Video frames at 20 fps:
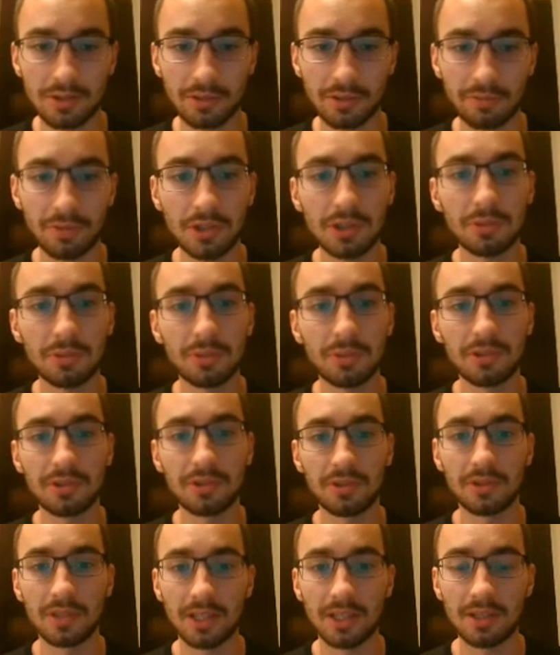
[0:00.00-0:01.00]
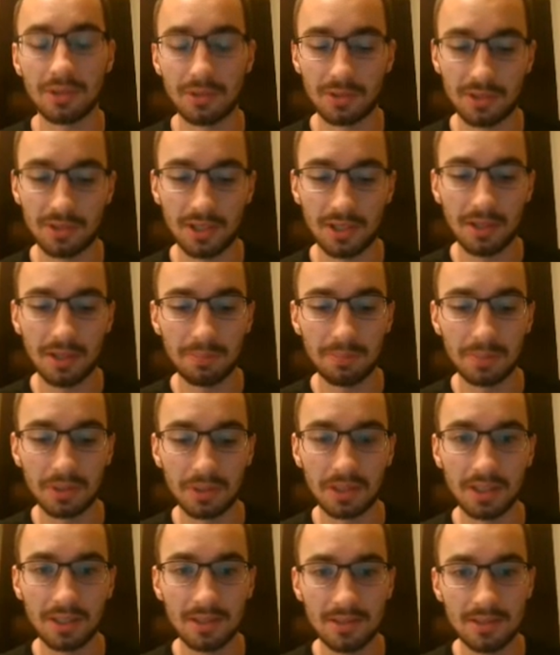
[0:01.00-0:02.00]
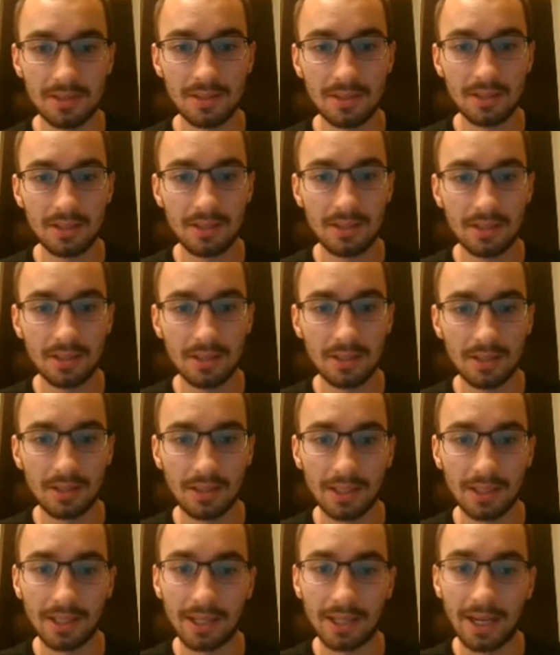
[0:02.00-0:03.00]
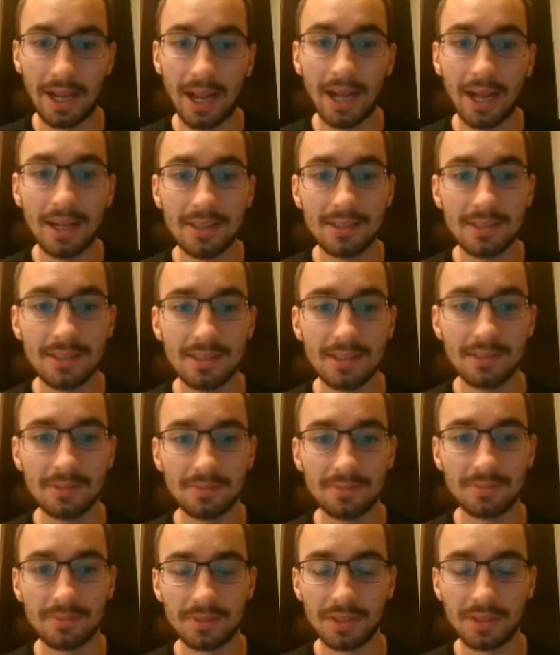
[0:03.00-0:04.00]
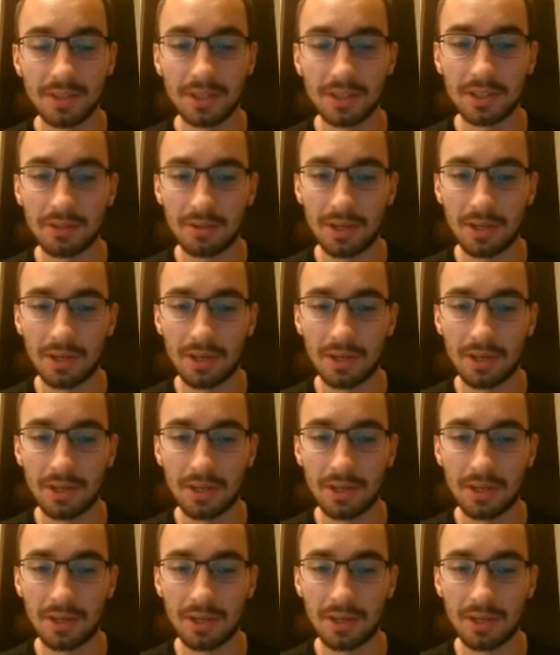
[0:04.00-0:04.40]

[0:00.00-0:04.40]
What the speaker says: The friction will slow down to a stop because it acts in the